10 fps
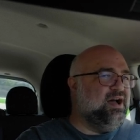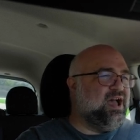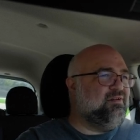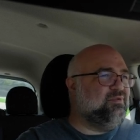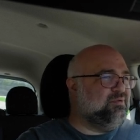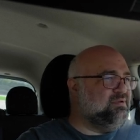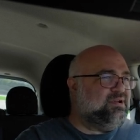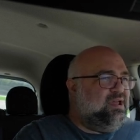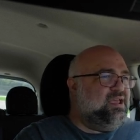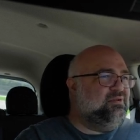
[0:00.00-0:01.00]
have
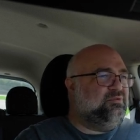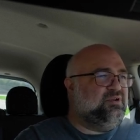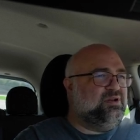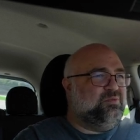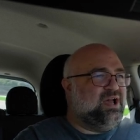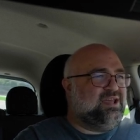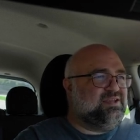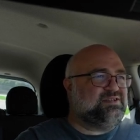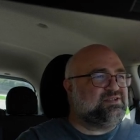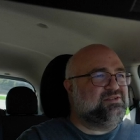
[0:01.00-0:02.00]
infinite
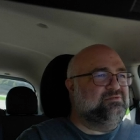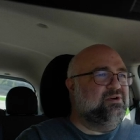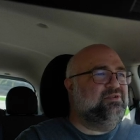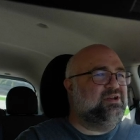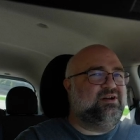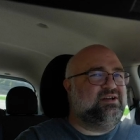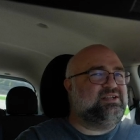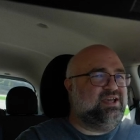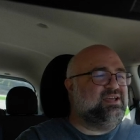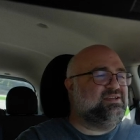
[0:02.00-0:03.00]
ways to ruin our
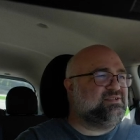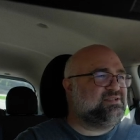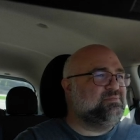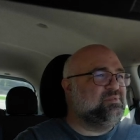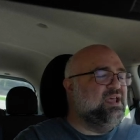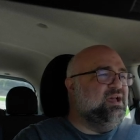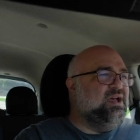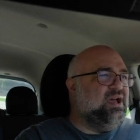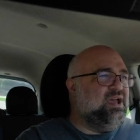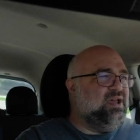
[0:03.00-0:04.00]
days.
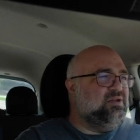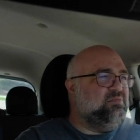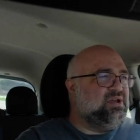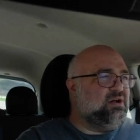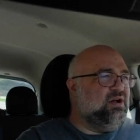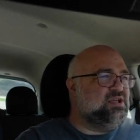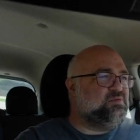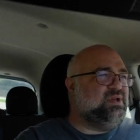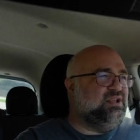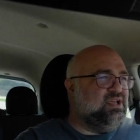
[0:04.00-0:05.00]
And
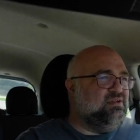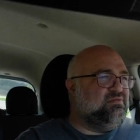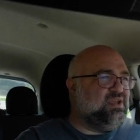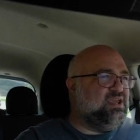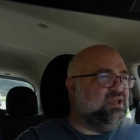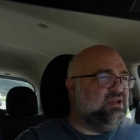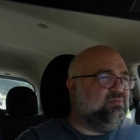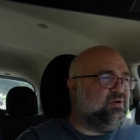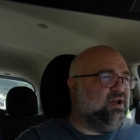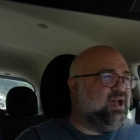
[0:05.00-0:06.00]
because we live
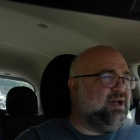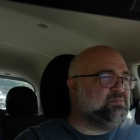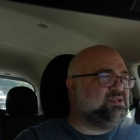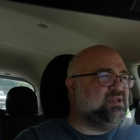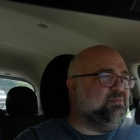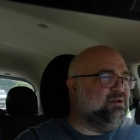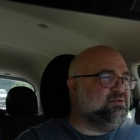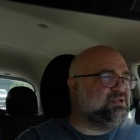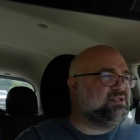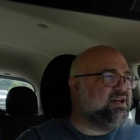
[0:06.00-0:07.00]
in perhaps the
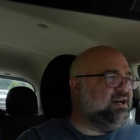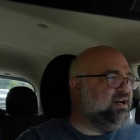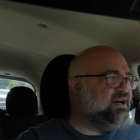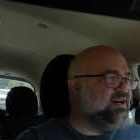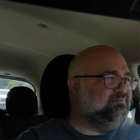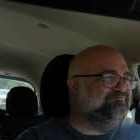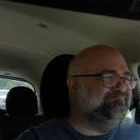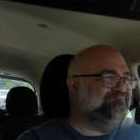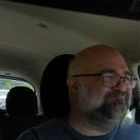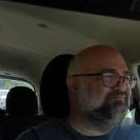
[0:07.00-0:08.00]
most, I
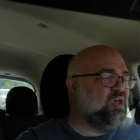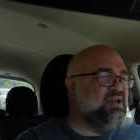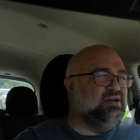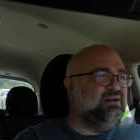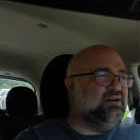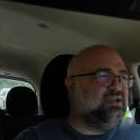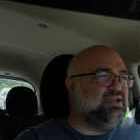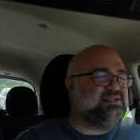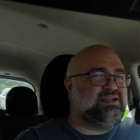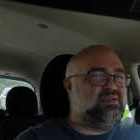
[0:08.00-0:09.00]

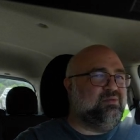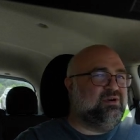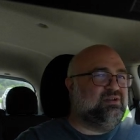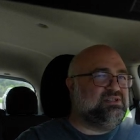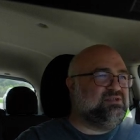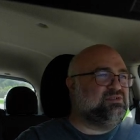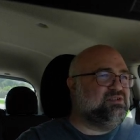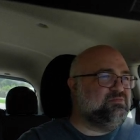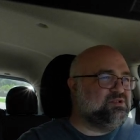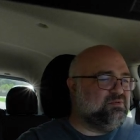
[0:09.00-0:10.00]
can't say that word on
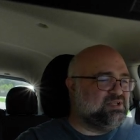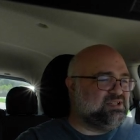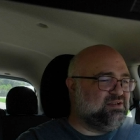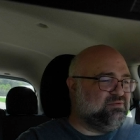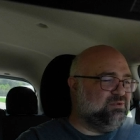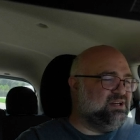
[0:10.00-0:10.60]
YouTube, so what's a different